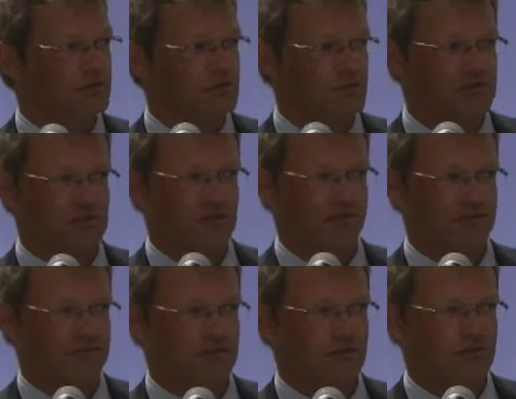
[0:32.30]
myself
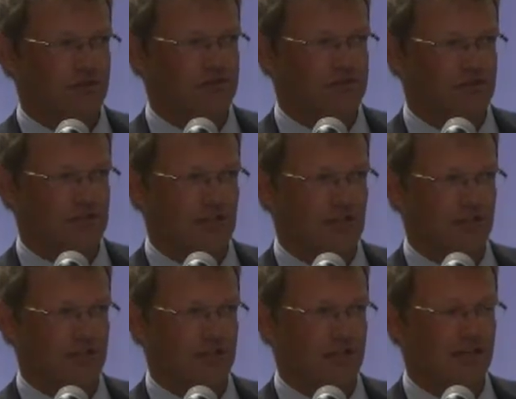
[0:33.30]
because
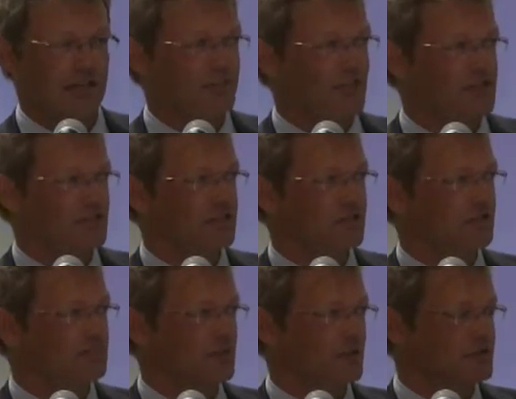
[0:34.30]
I am actually
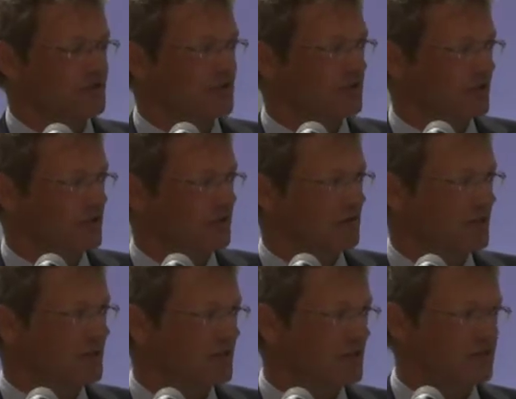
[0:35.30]
approaching legal
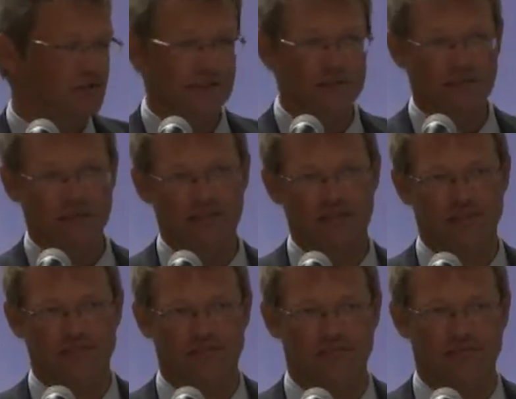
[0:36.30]

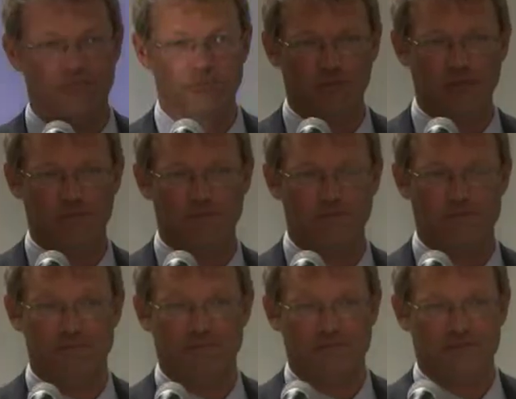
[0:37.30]
Englishes from another
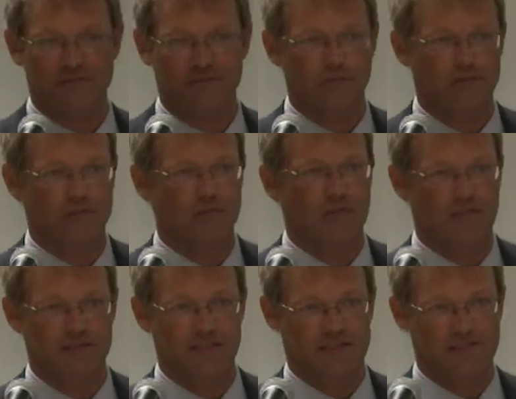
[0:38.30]
perspective than what you
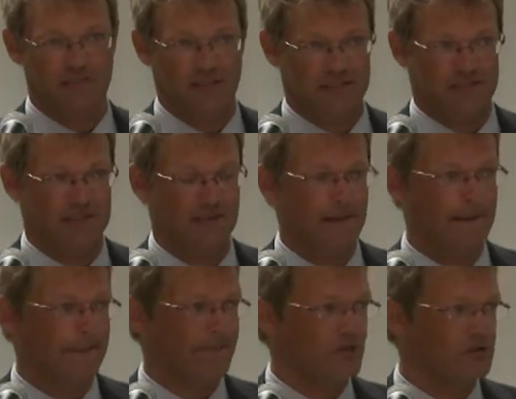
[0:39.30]
might expect.
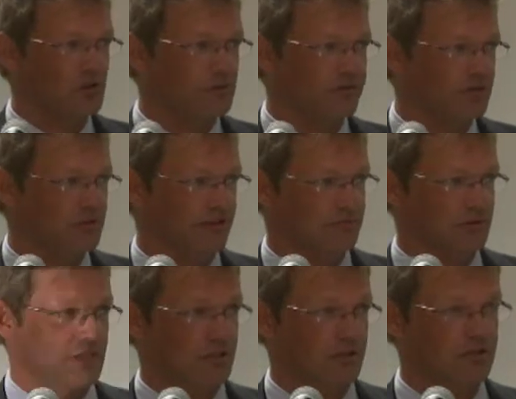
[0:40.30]
Now, some of you have
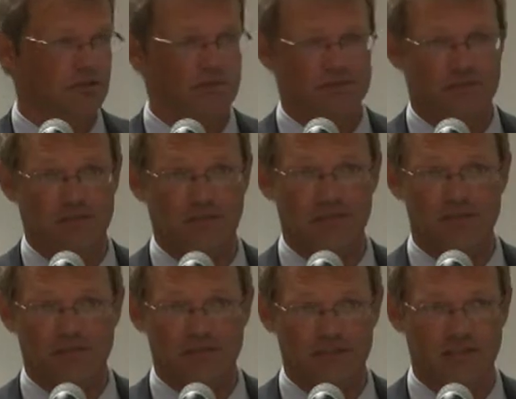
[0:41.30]
been in a course that I
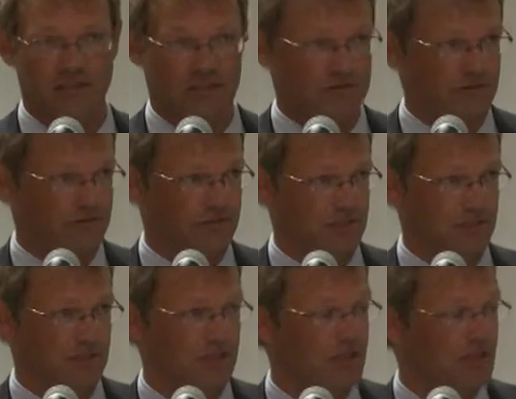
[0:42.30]
recently gave over
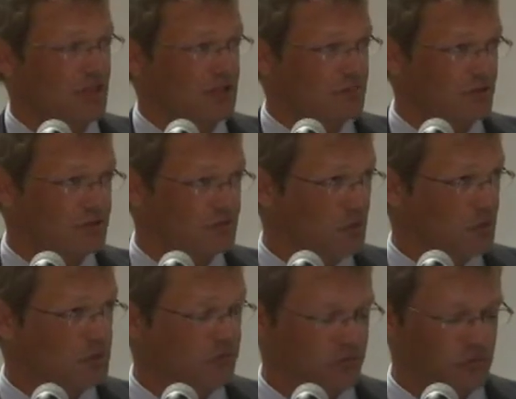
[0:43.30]
here, but
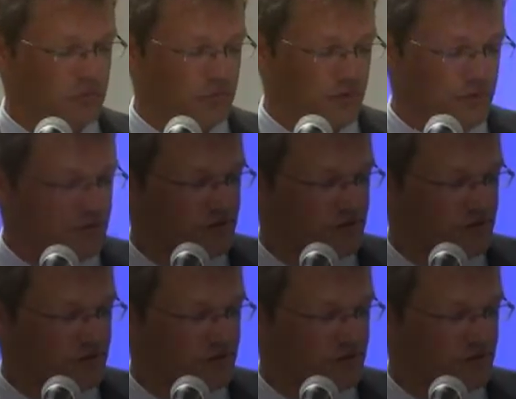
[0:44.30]
most of you weren't.